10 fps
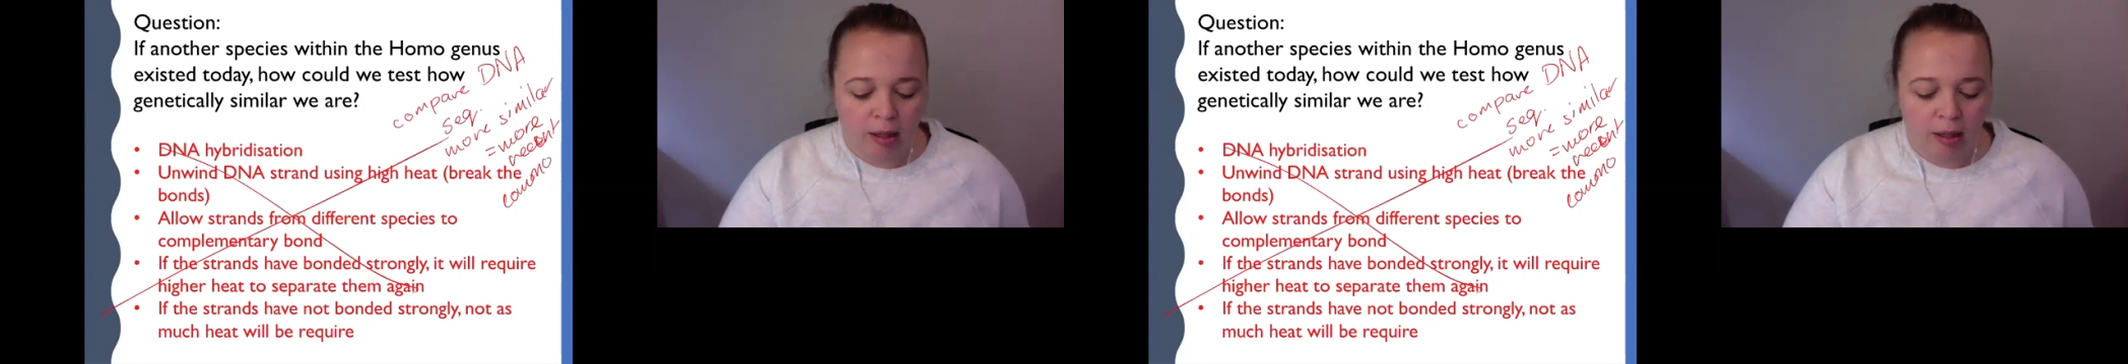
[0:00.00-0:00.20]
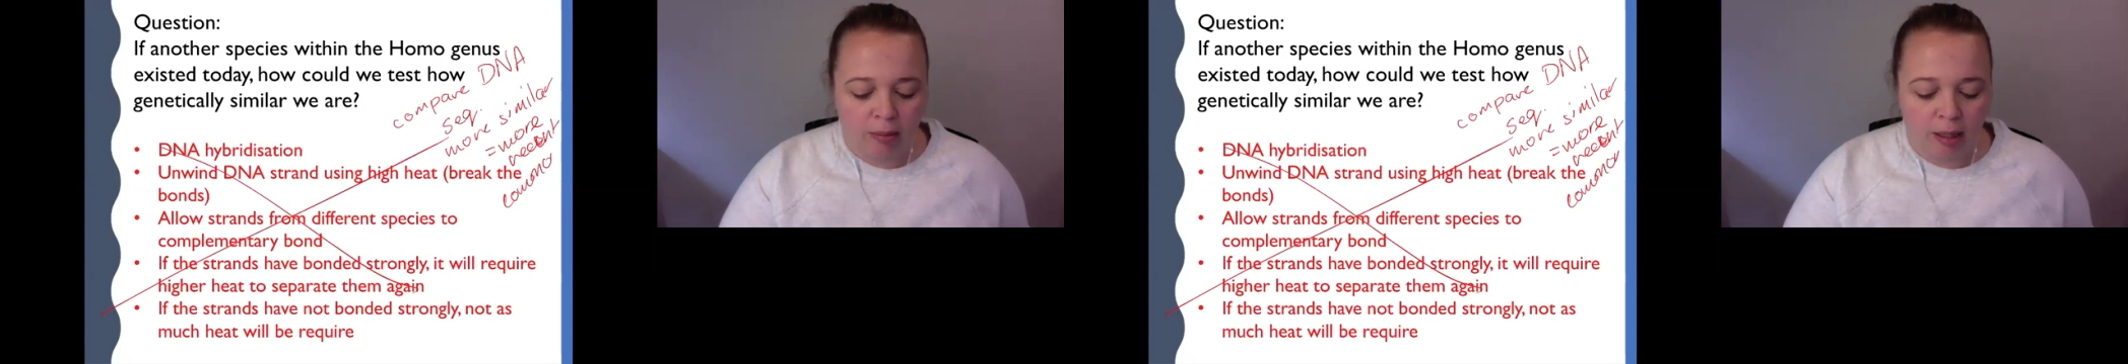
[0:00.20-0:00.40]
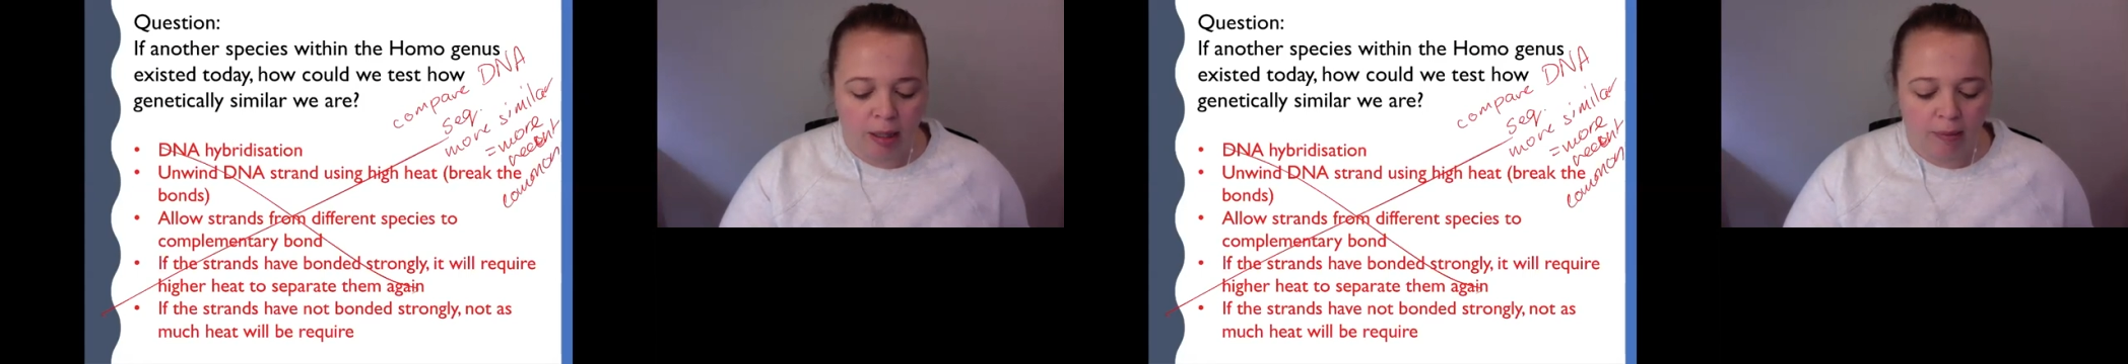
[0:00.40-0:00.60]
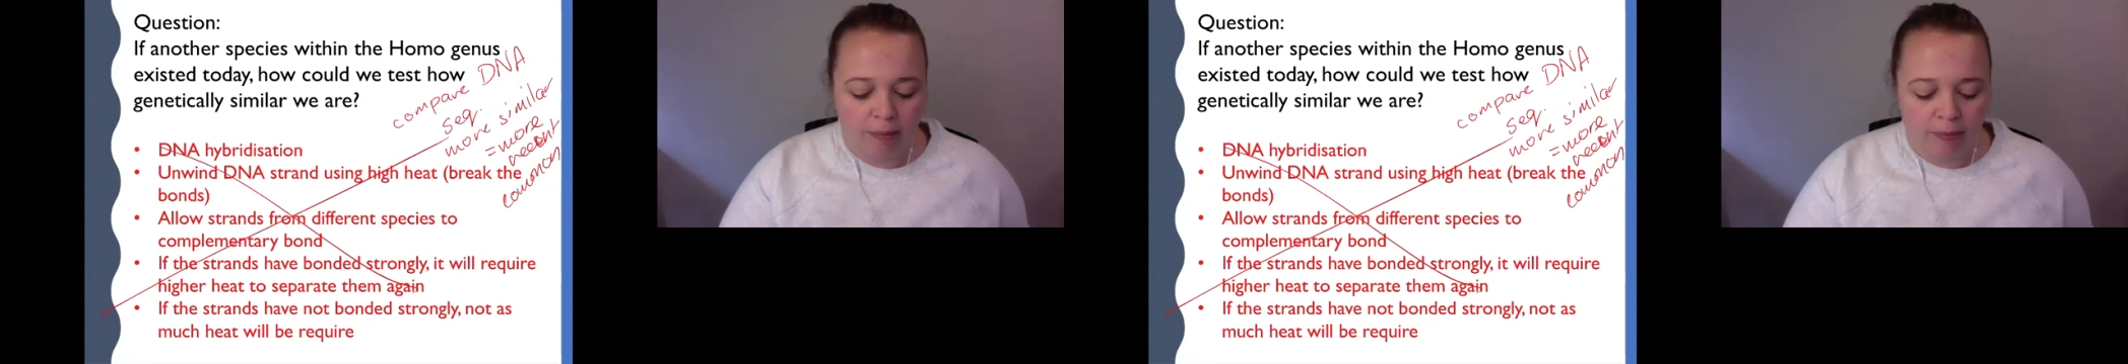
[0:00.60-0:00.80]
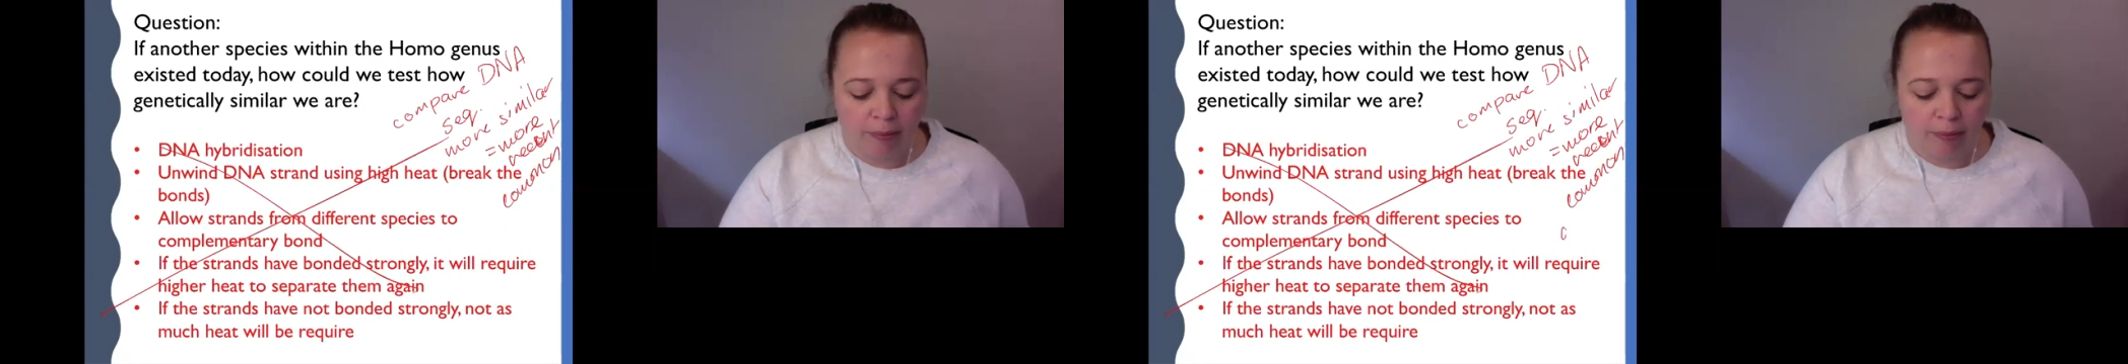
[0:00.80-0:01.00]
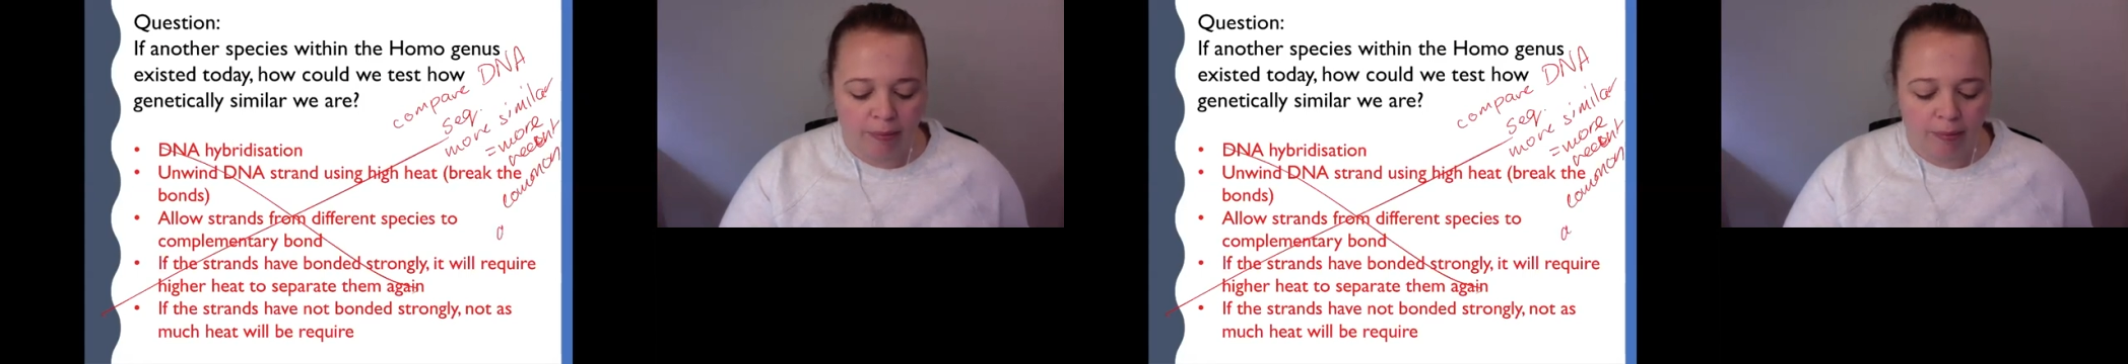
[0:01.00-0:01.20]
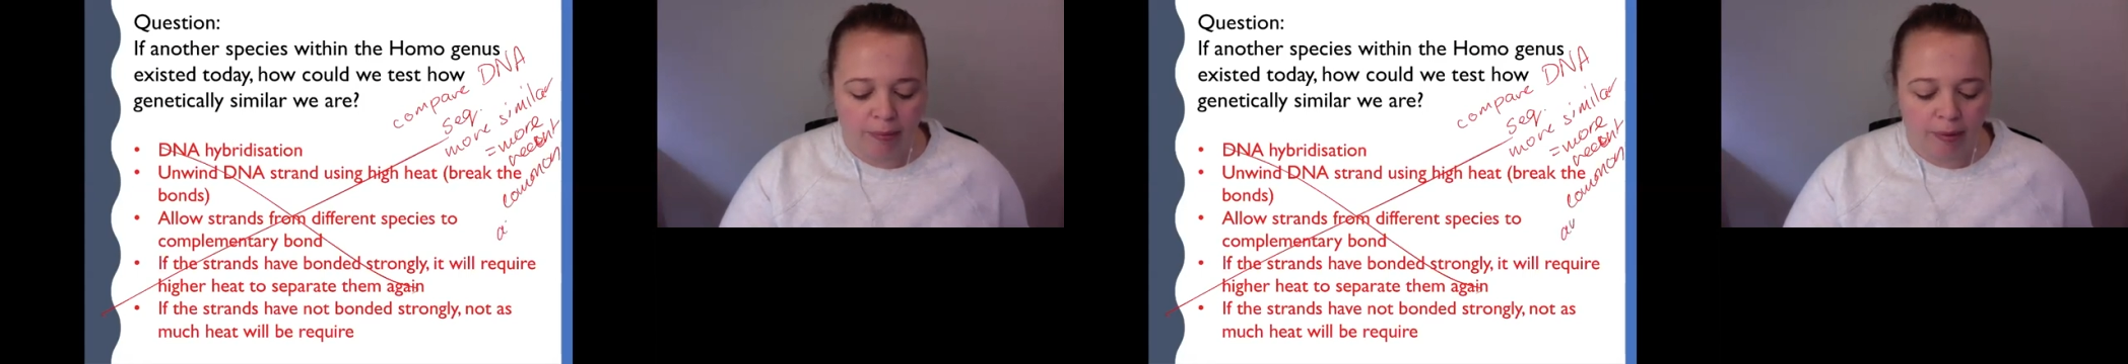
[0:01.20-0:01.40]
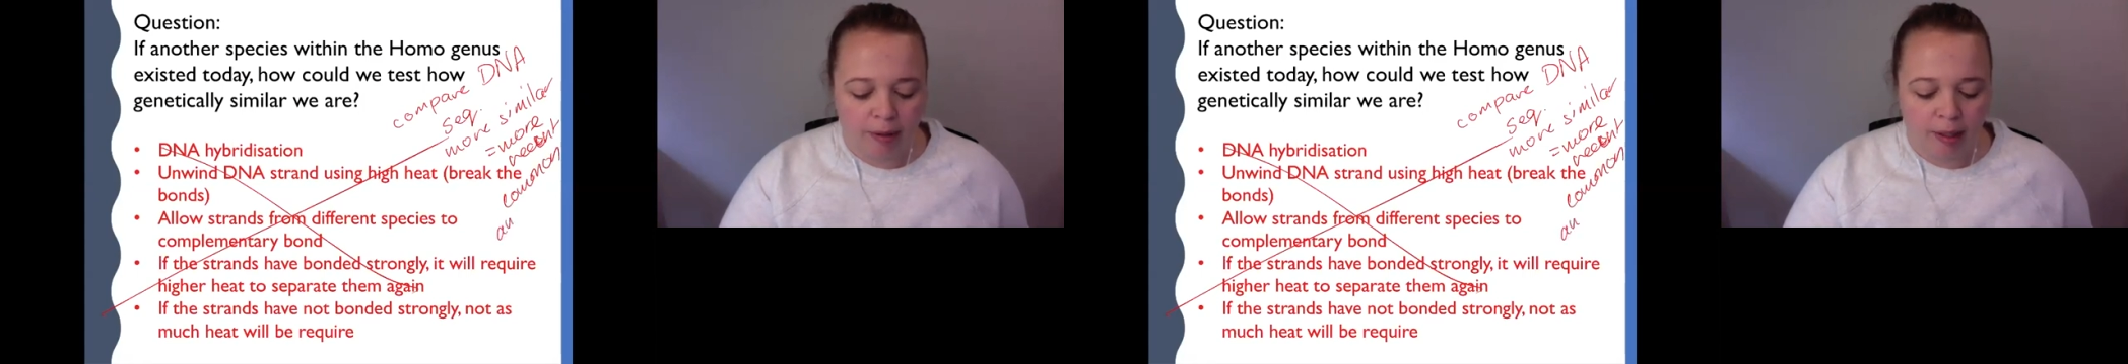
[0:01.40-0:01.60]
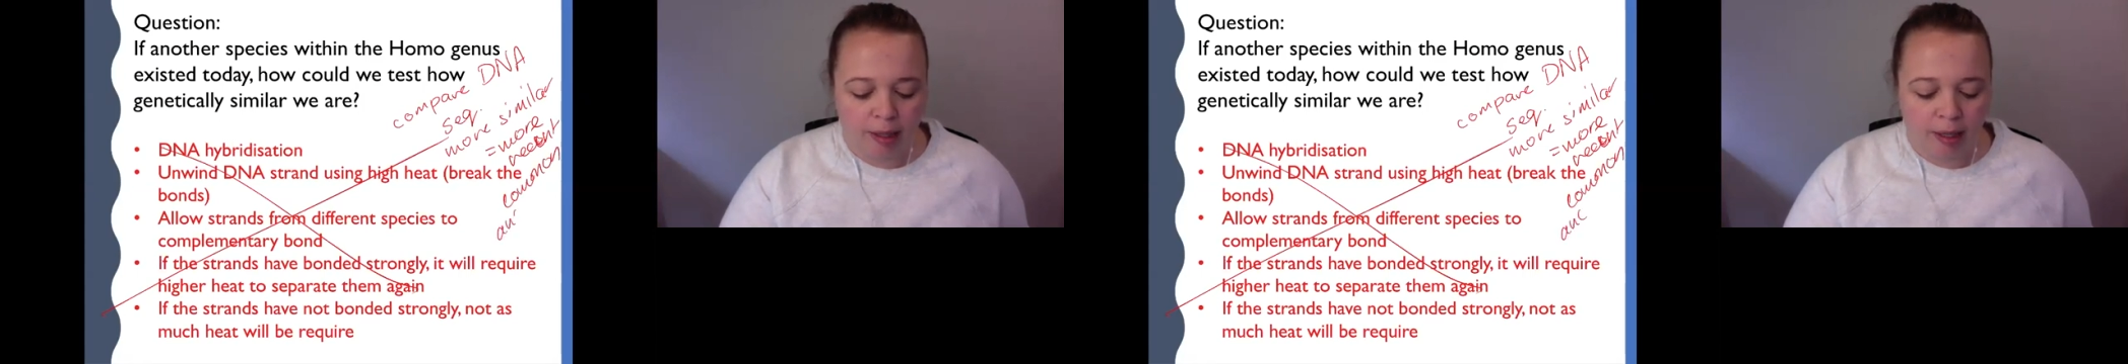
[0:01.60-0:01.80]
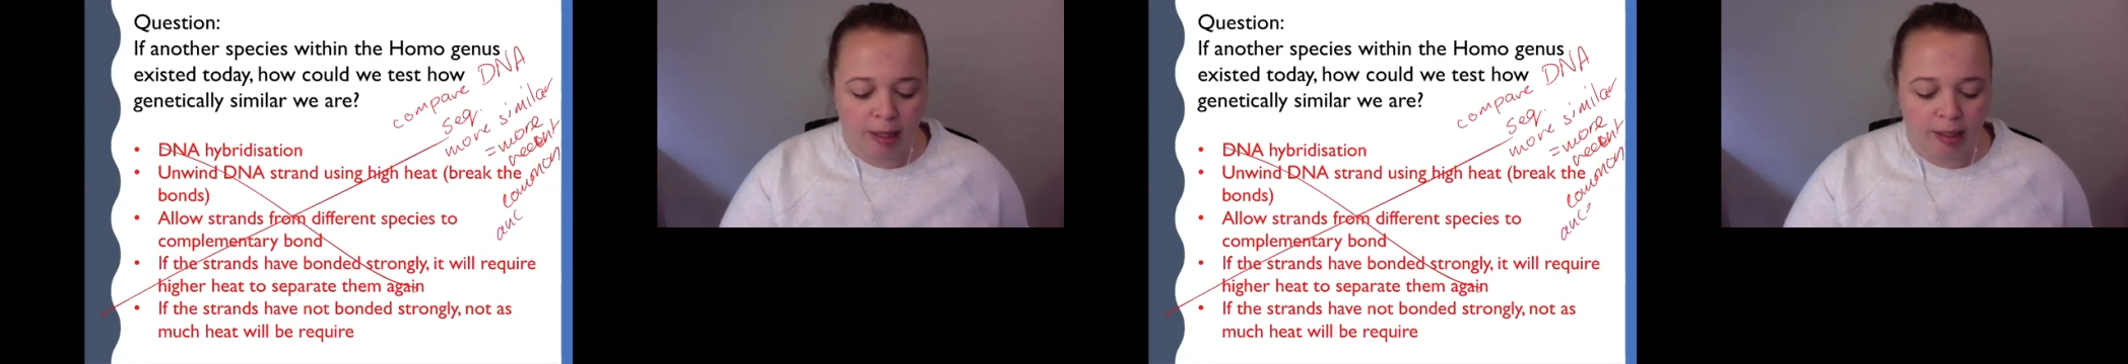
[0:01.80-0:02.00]
common
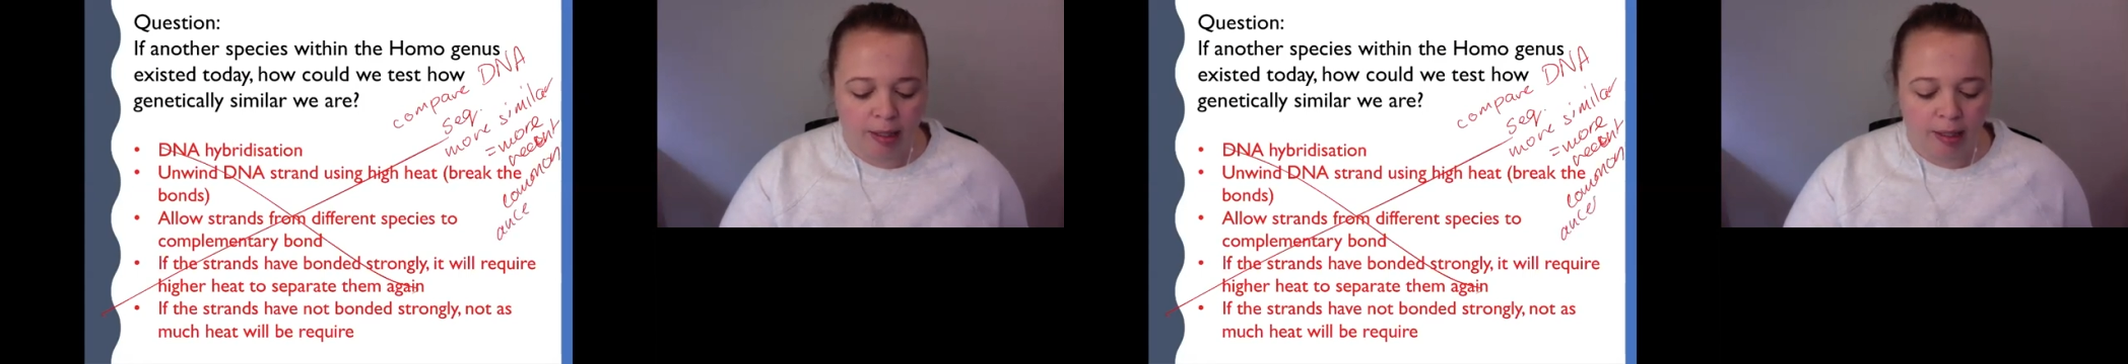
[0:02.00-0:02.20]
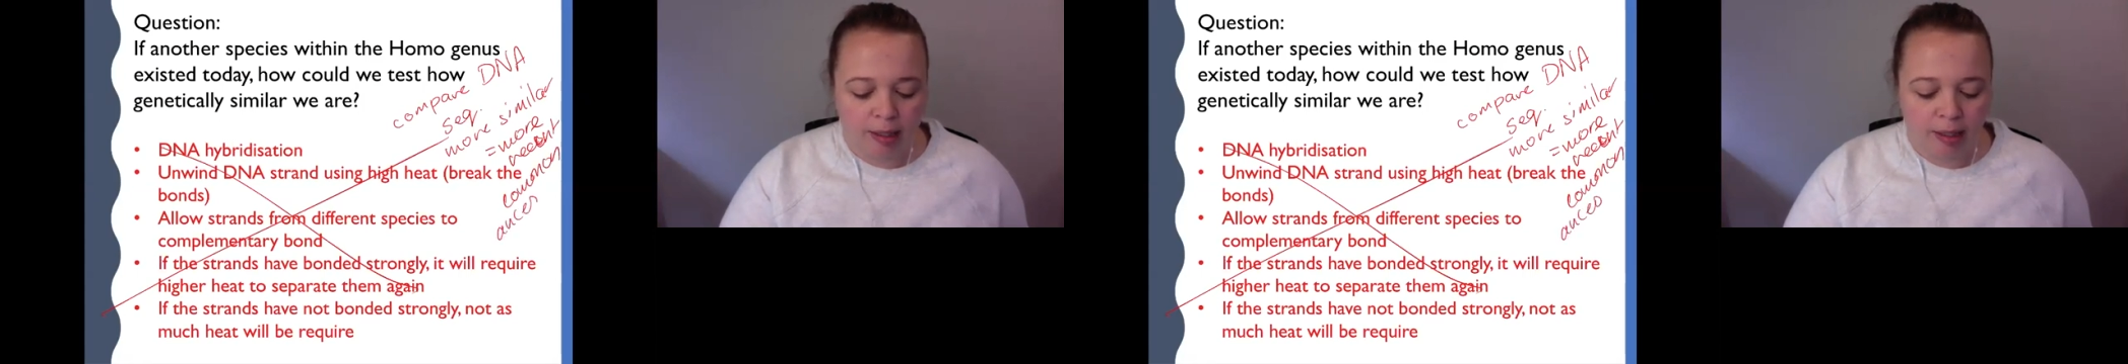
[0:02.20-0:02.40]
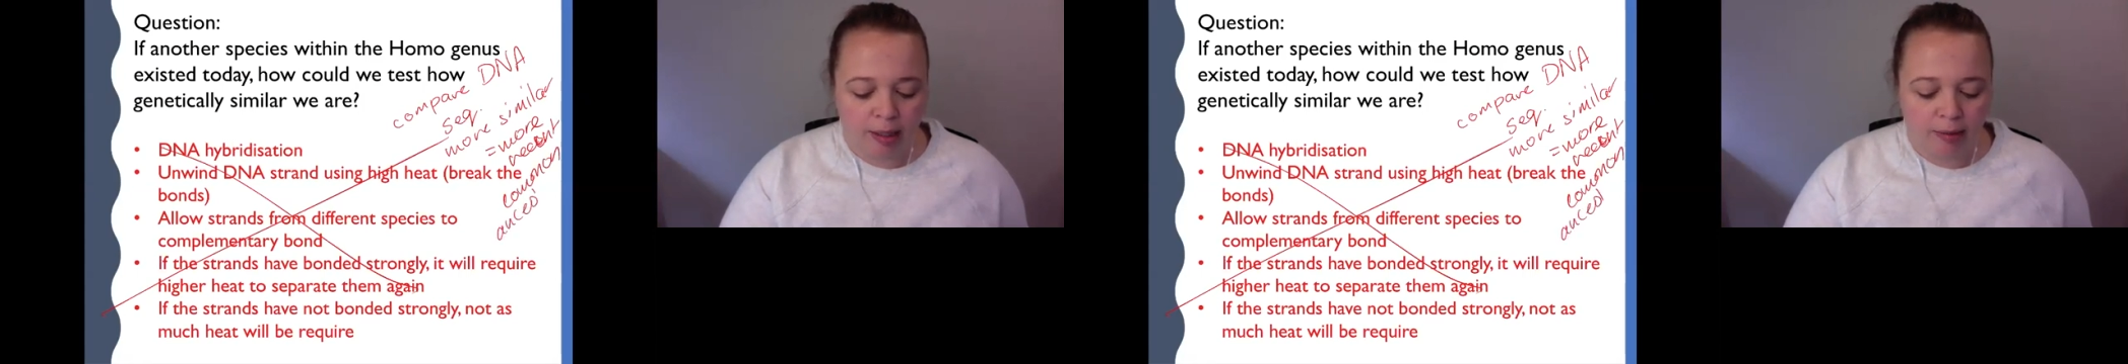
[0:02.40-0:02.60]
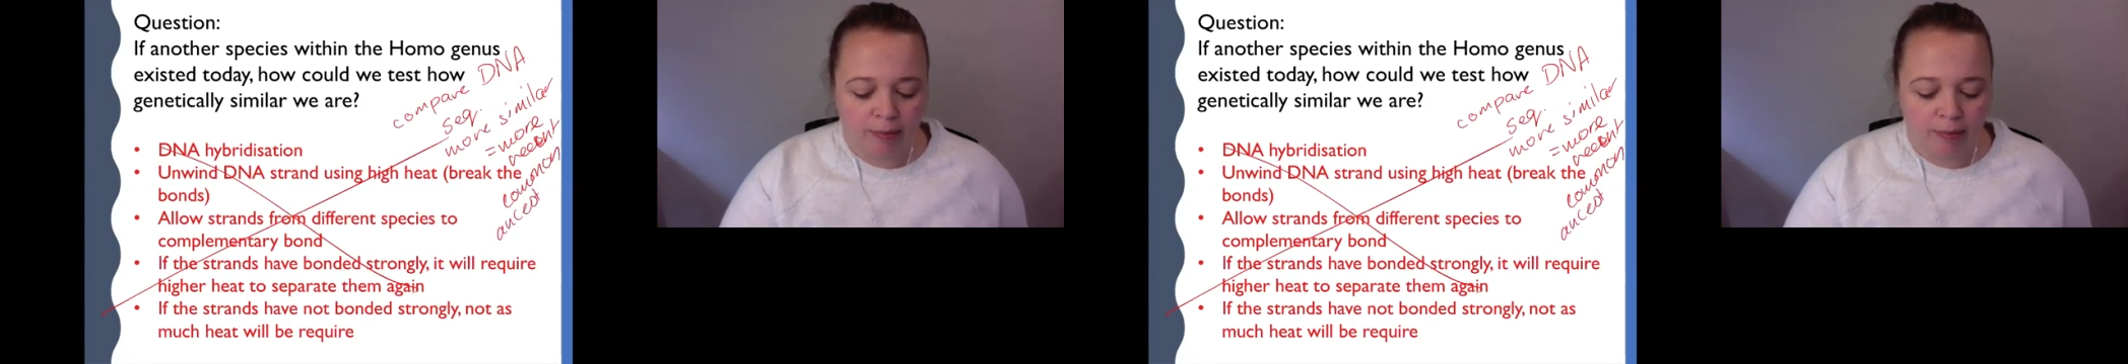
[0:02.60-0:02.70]
ancestor.